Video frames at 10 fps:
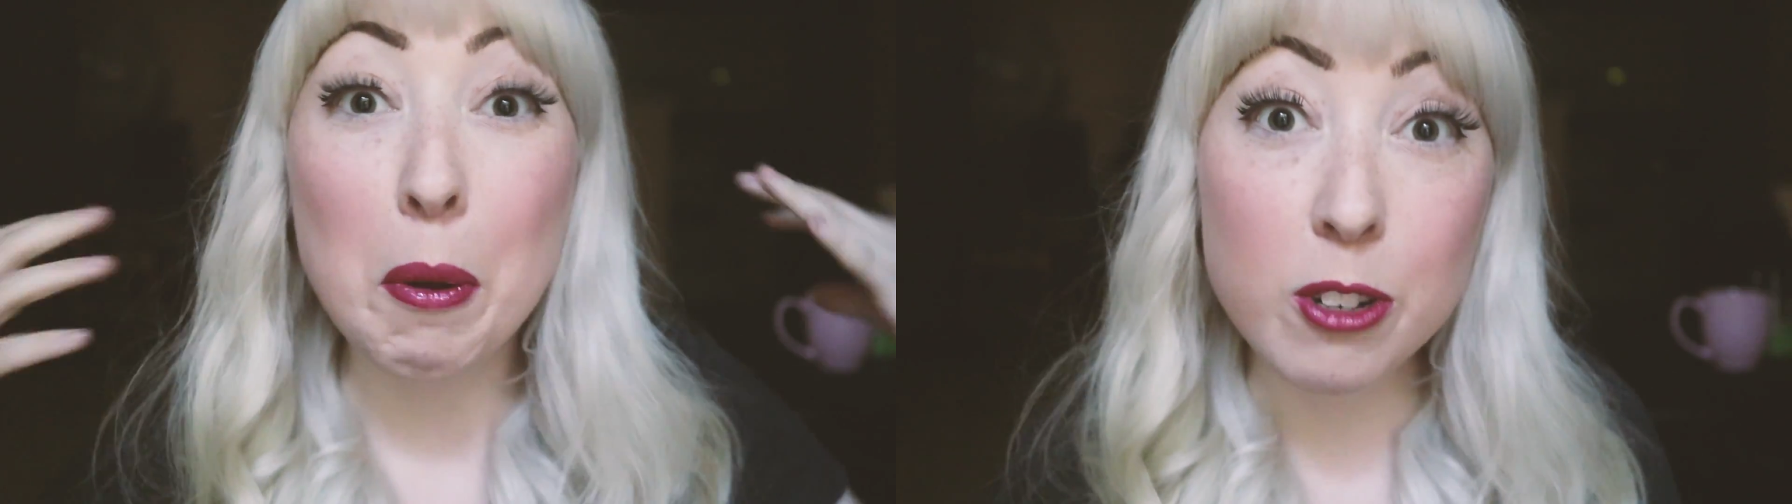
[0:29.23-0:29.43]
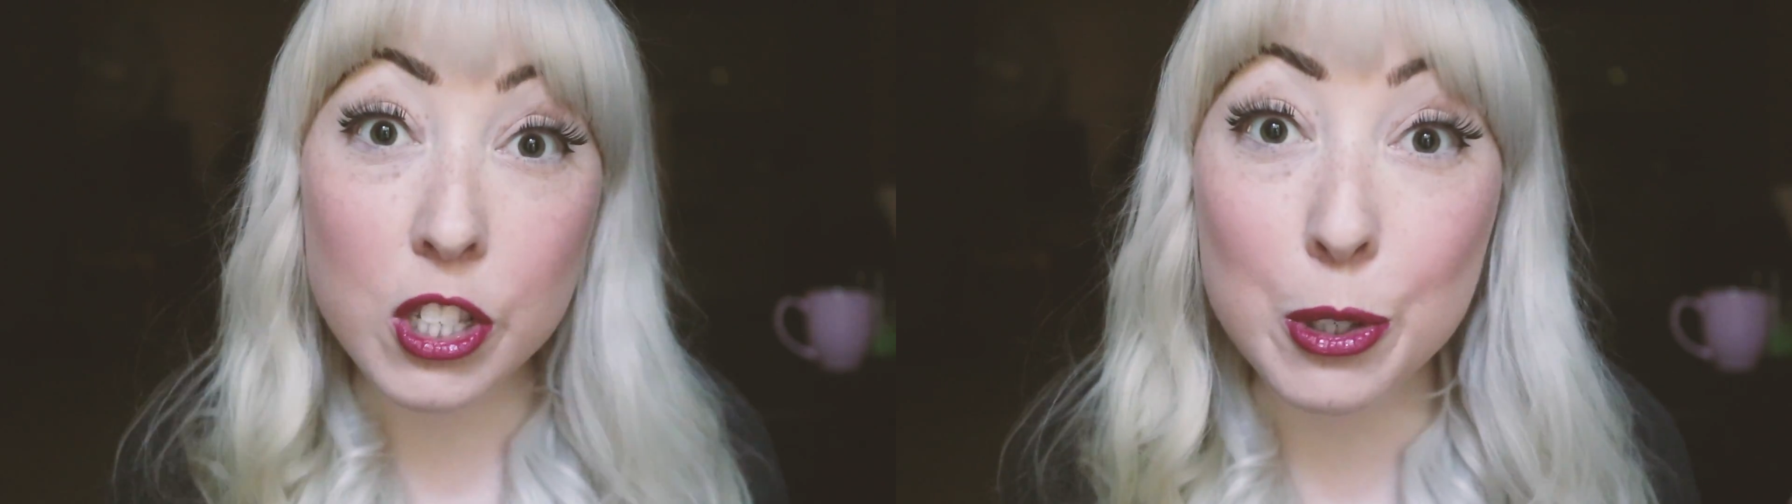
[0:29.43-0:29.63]

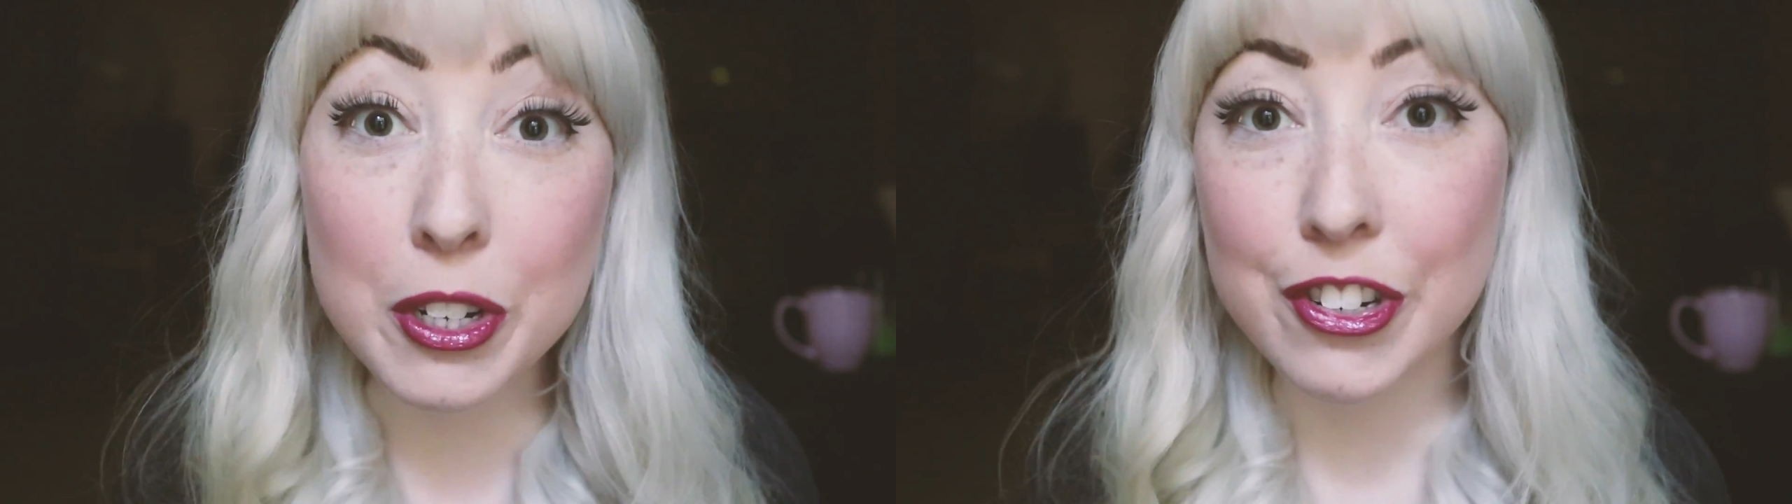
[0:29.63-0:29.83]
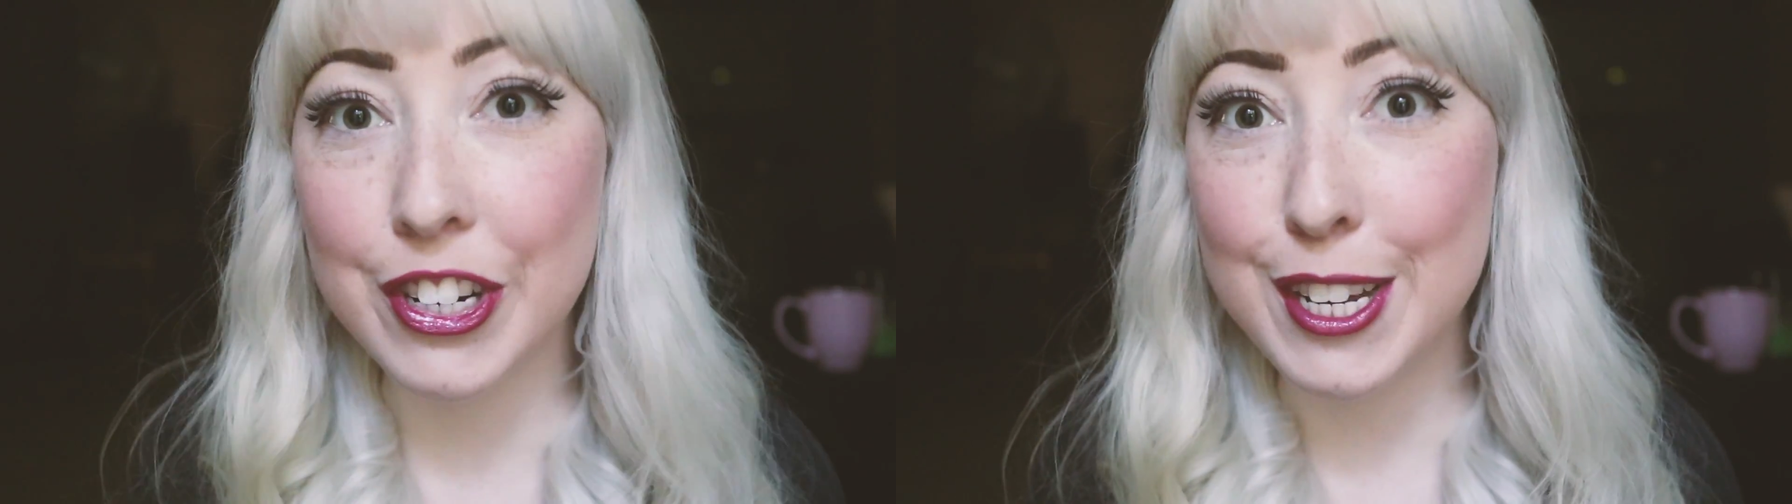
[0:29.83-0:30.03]
pursue
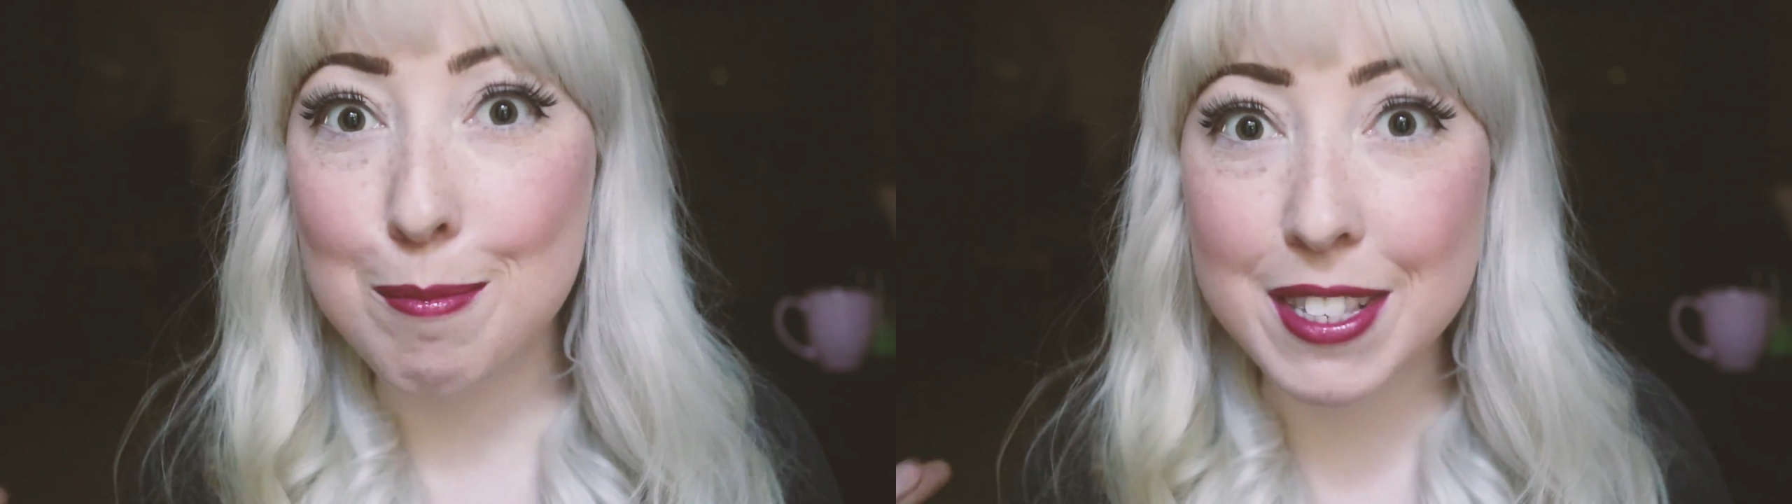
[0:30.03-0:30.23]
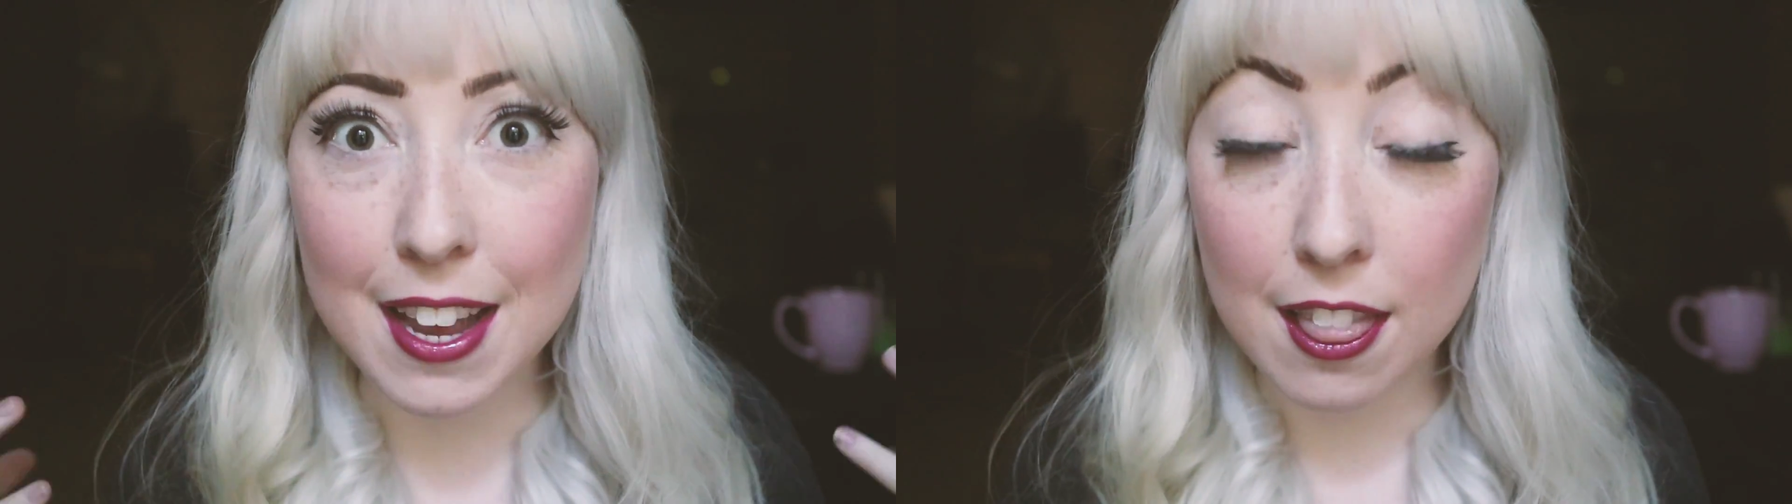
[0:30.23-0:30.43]
your
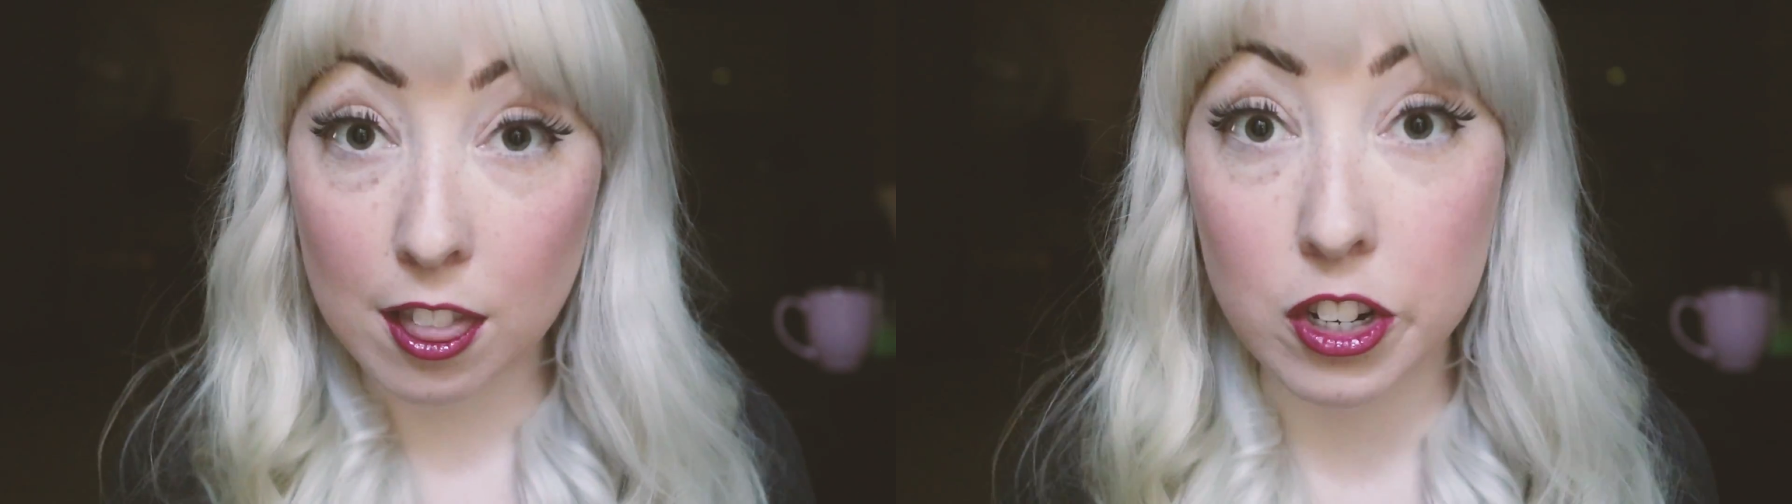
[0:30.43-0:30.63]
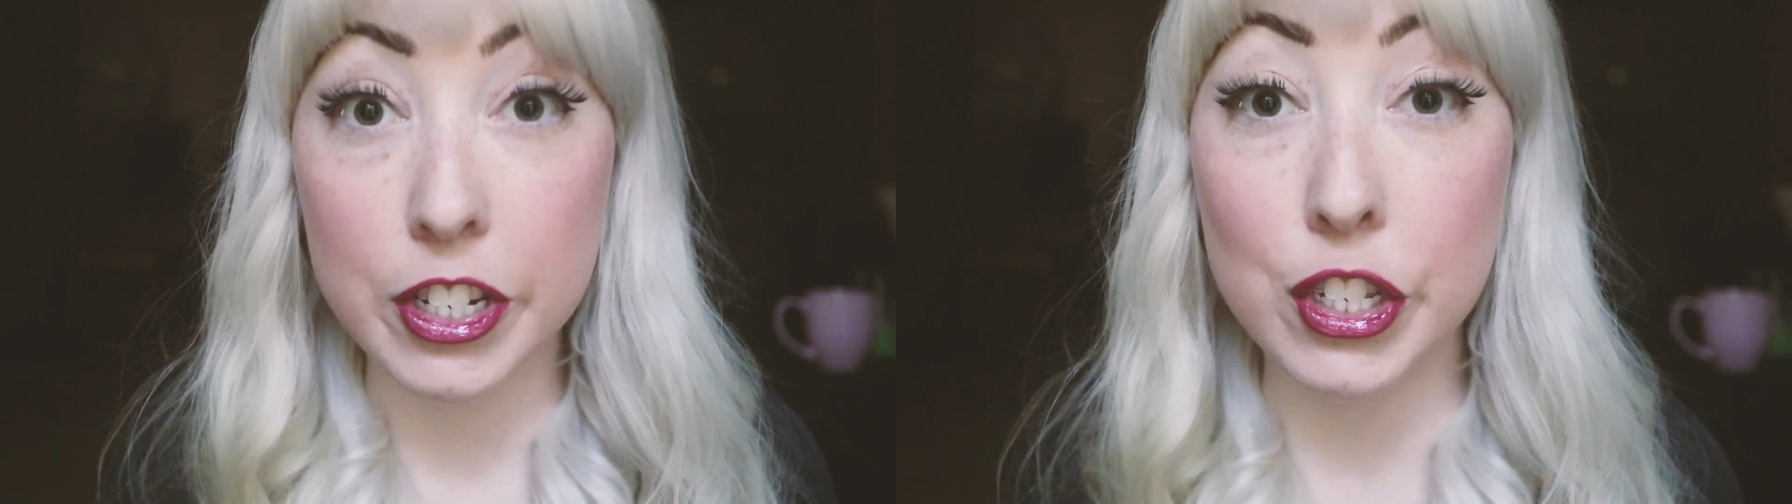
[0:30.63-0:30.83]
dreams
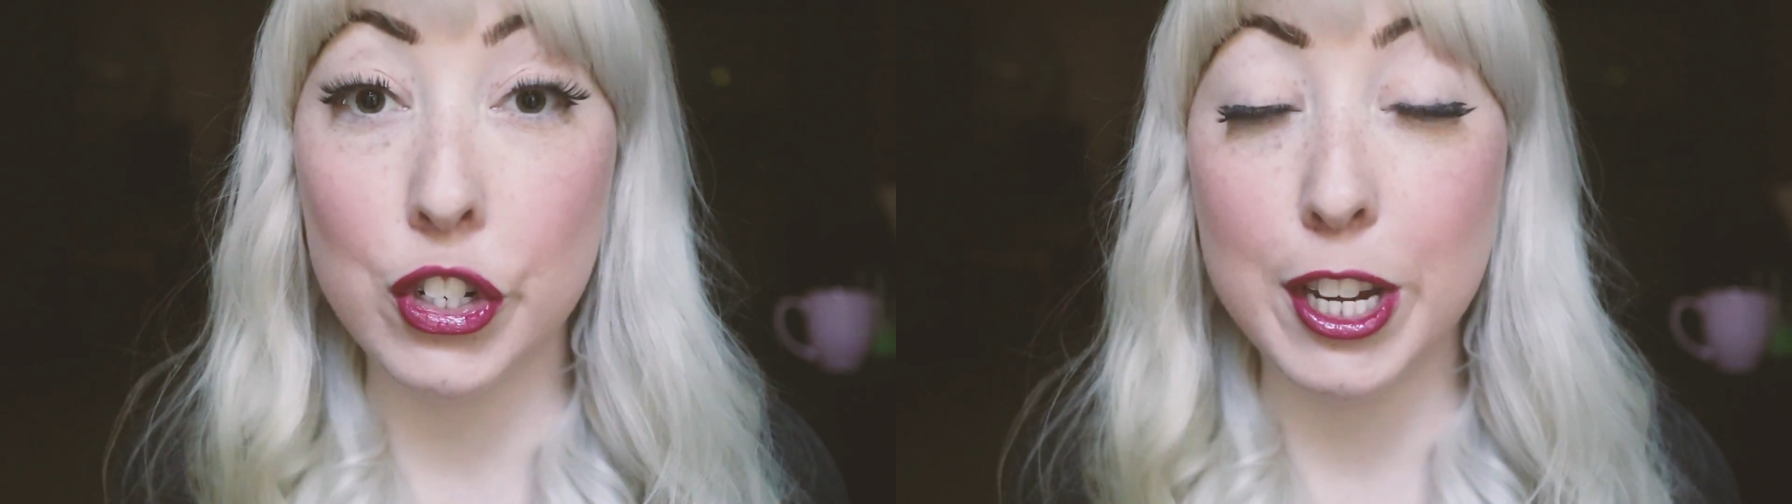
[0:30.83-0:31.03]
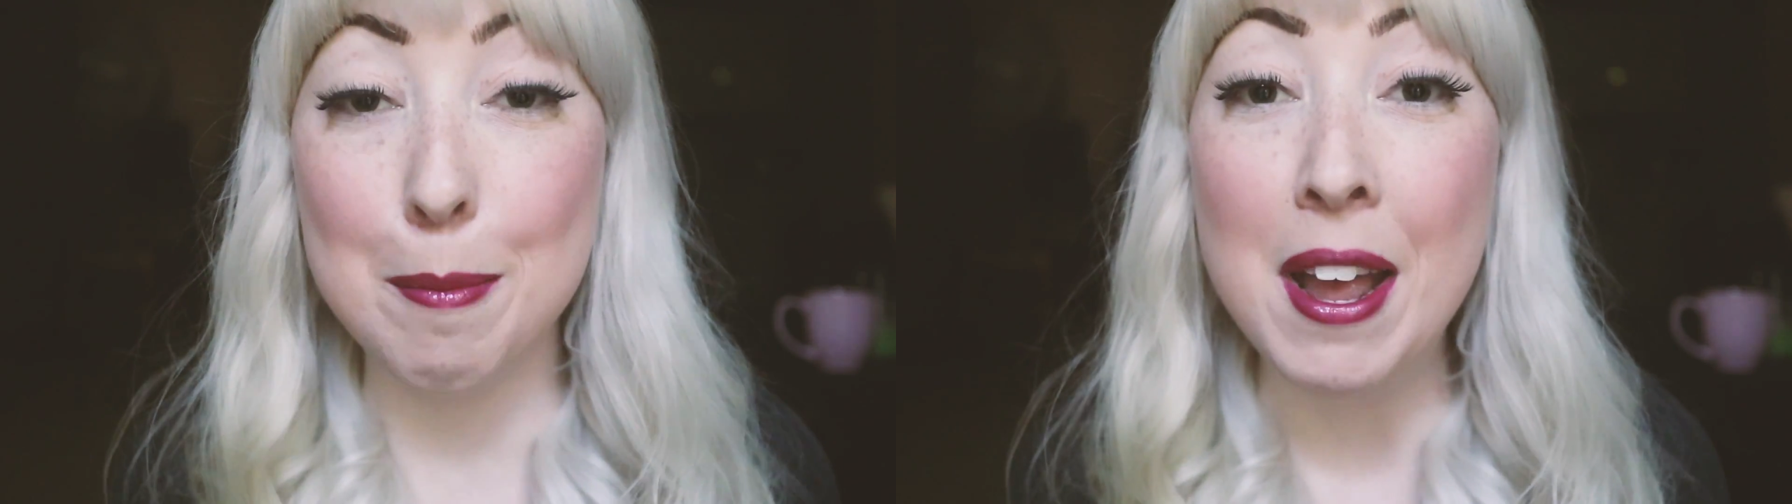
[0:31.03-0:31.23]
and learn to
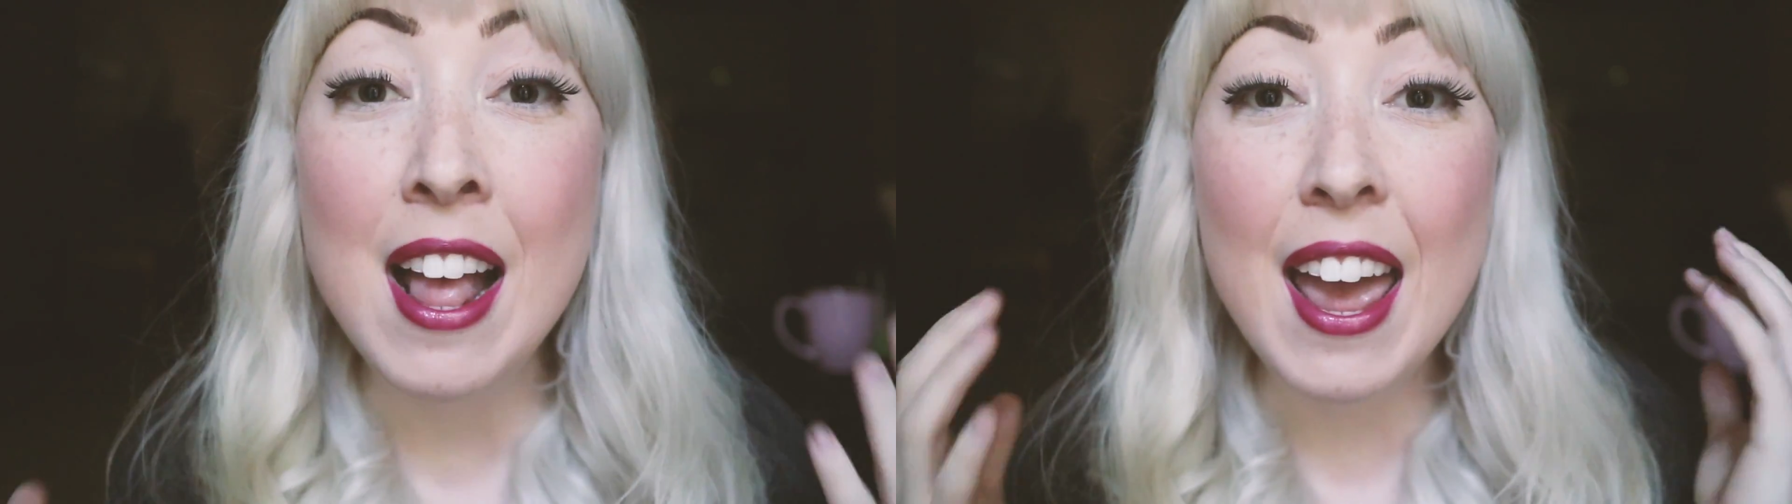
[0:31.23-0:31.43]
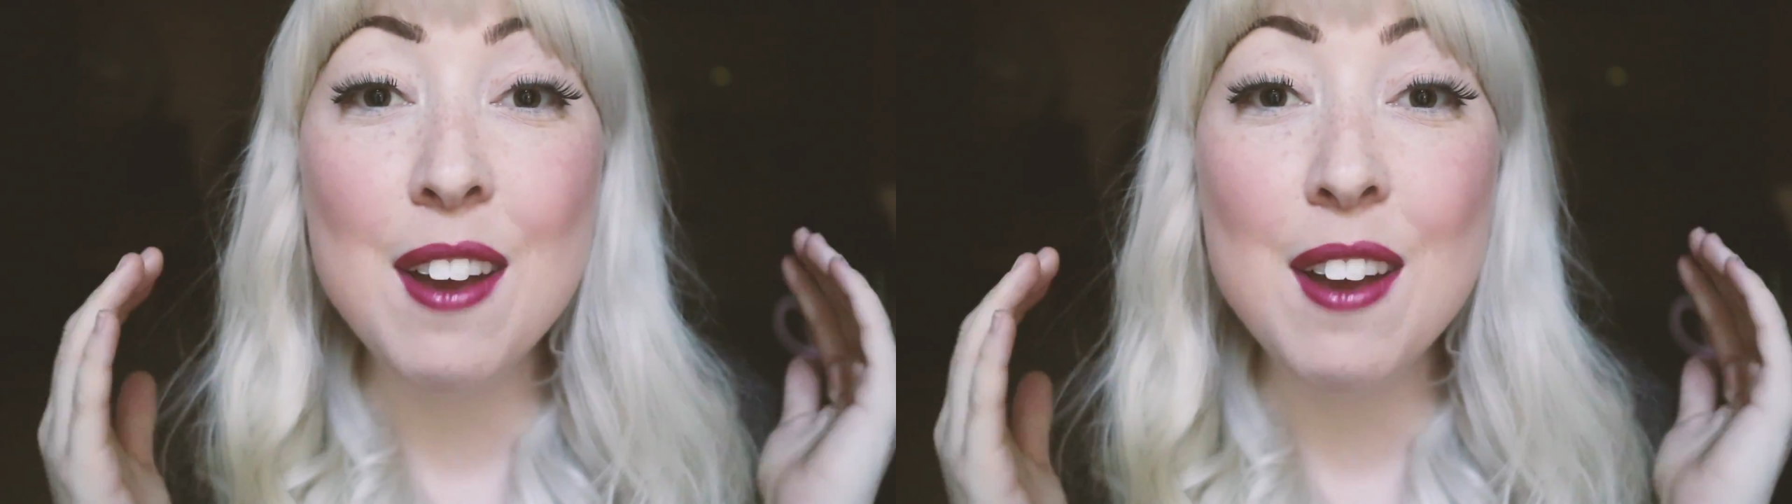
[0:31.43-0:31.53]
stream.